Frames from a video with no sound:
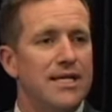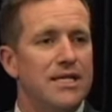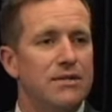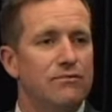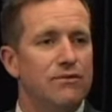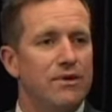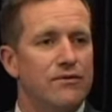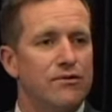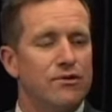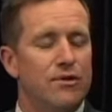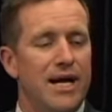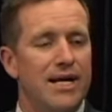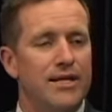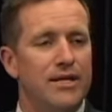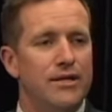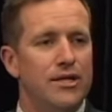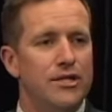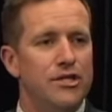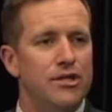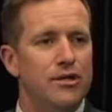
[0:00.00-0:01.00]
that we've trained
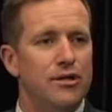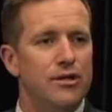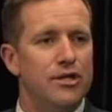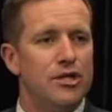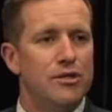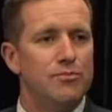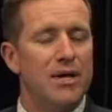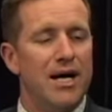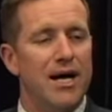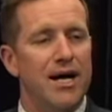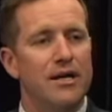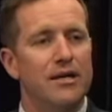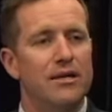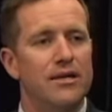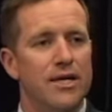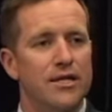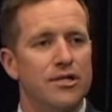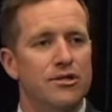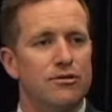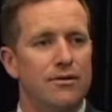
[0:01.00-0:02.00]
in the church, part of
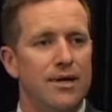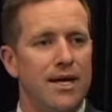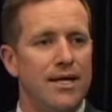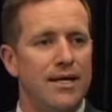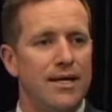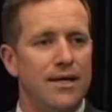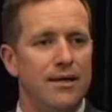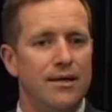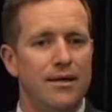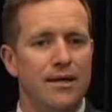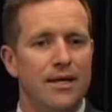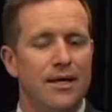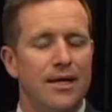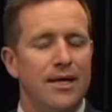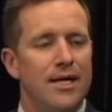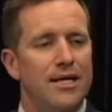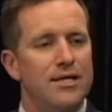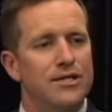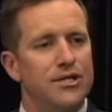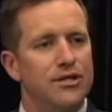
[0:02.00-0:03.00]
their training
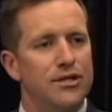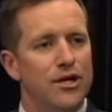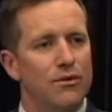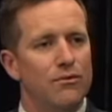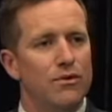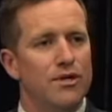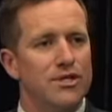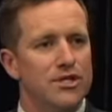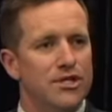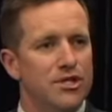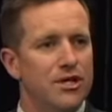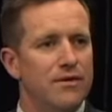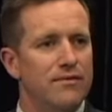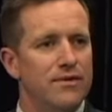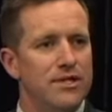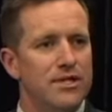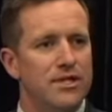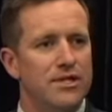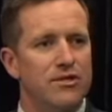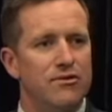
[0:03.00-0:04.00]
is to know what
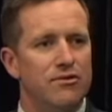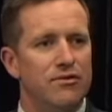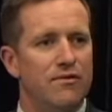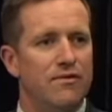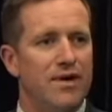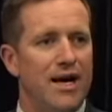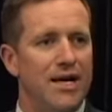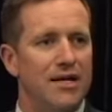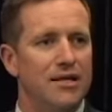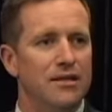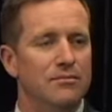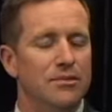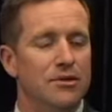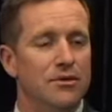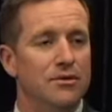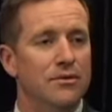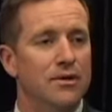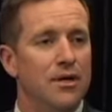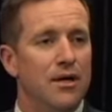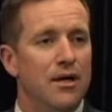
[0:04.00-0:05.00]
services are
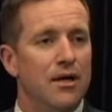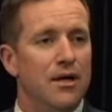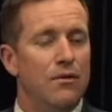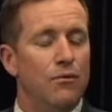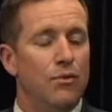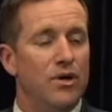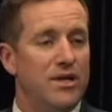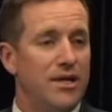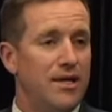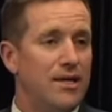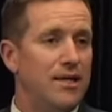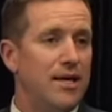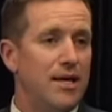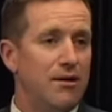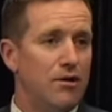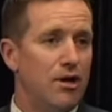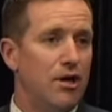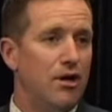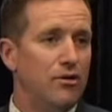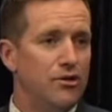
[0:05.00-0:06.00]
available within
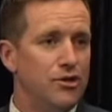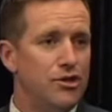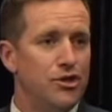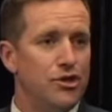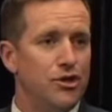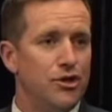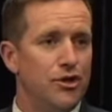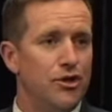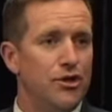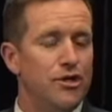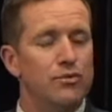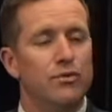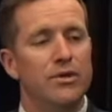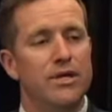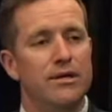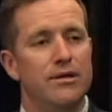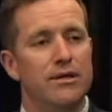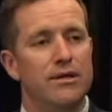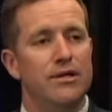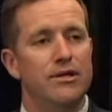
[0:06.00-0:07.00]
their own church,
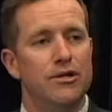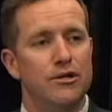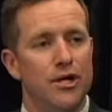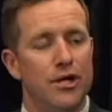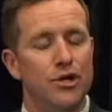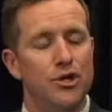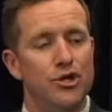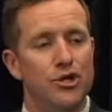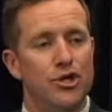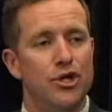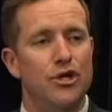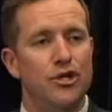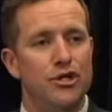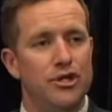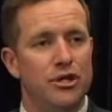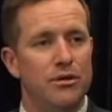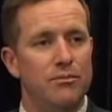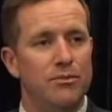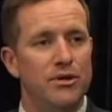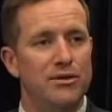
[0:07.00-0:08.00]
within their own
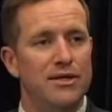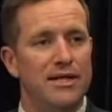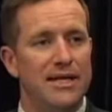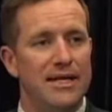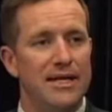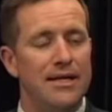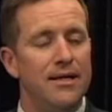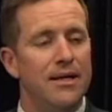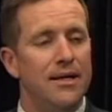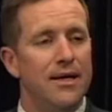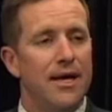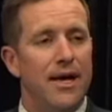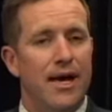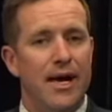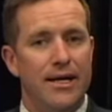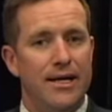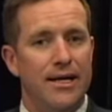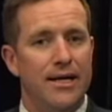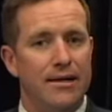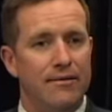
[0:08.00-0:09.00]
church community,
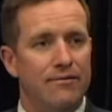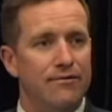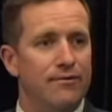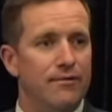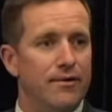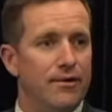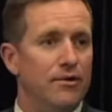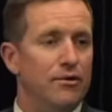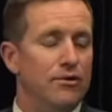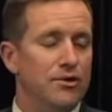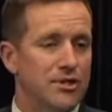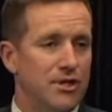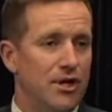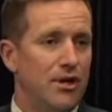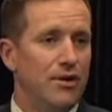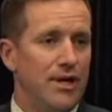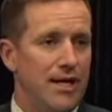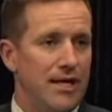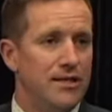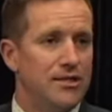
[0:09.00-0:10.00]
and then if
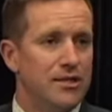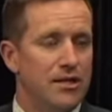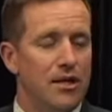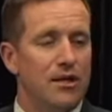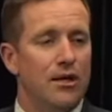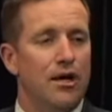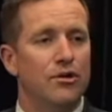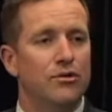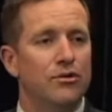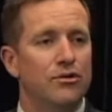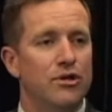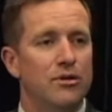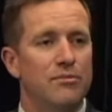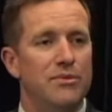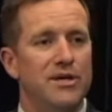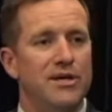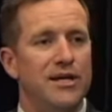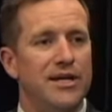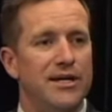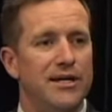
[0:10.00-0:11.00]
also into the local
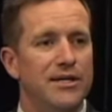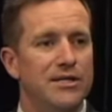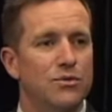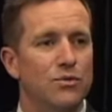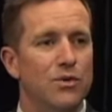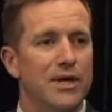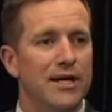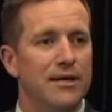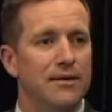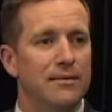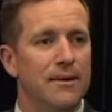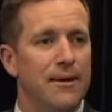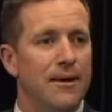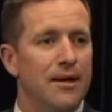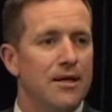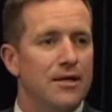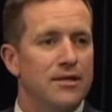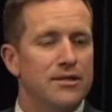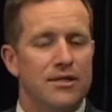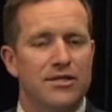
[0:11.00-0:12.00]
community as well.
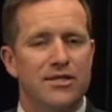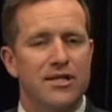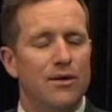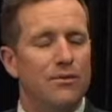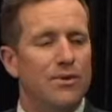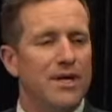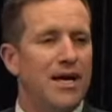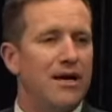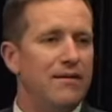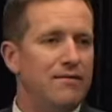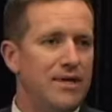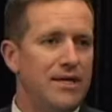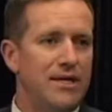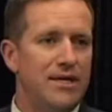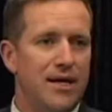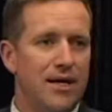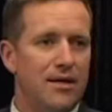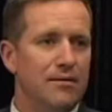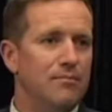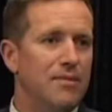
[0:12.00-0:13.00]
So say we have a
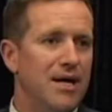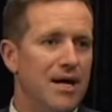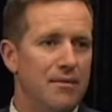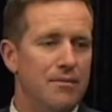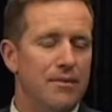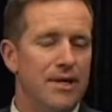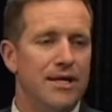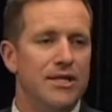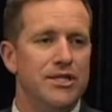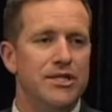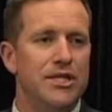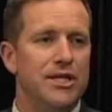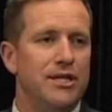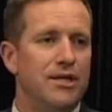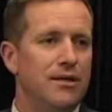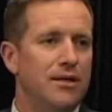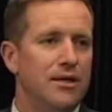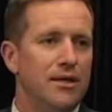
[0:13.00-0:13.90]
young mum and she